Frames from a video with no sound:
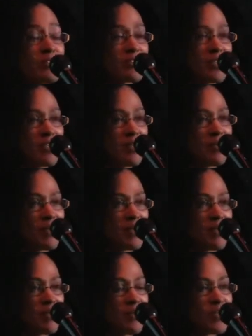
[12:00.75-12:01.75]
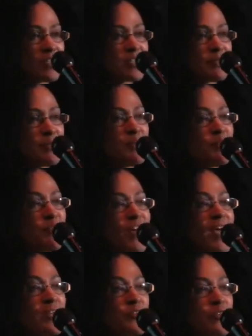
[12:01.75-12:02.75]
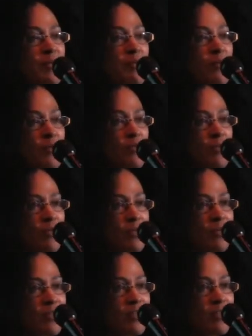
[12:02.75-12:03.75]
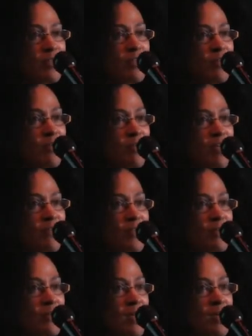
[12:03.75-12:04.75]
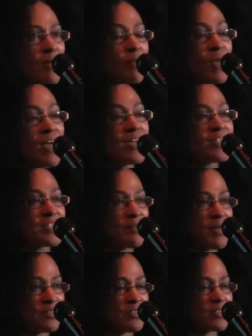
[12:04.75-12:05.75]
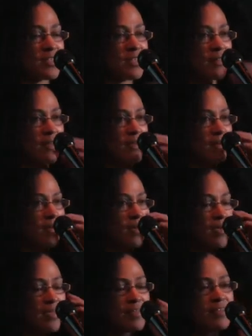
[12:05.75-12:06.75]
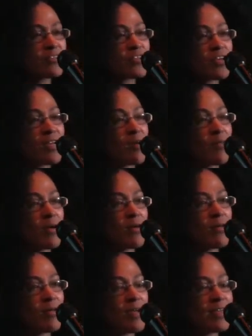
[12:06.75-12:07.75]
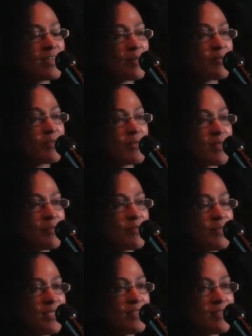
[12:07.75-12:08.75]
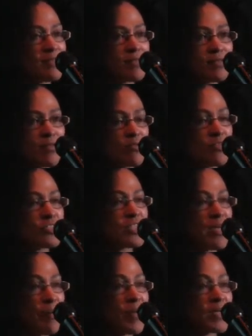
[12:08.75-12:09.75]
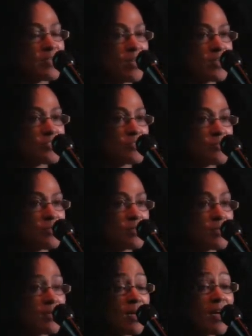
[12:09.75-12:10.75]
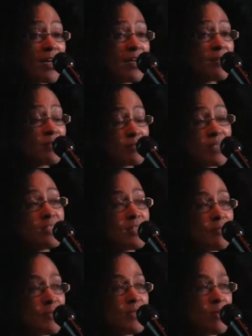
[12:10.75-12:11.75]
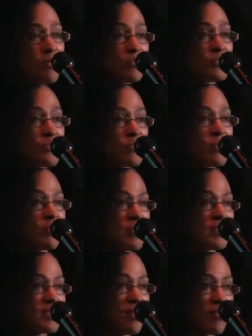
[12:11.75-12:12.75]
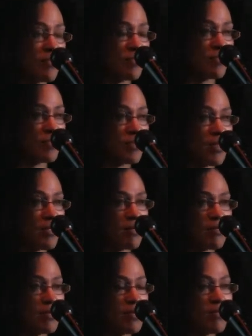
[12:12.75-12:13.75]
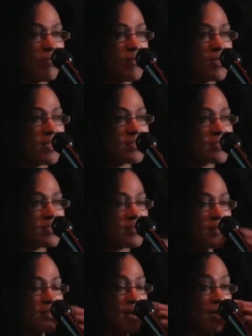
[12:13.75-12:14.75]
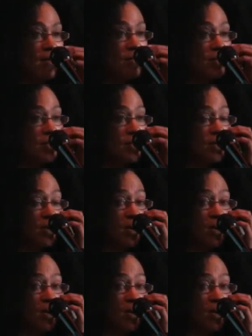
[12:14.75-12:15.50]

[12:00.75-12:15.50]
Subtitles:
to study, but because people valued them more, you know, I felt obliged somehow to study that, and it didn't turn out well. I ended up being told not to come back to high school, and I ended up being a homeschooler myself. Like, I didn't realize it then, but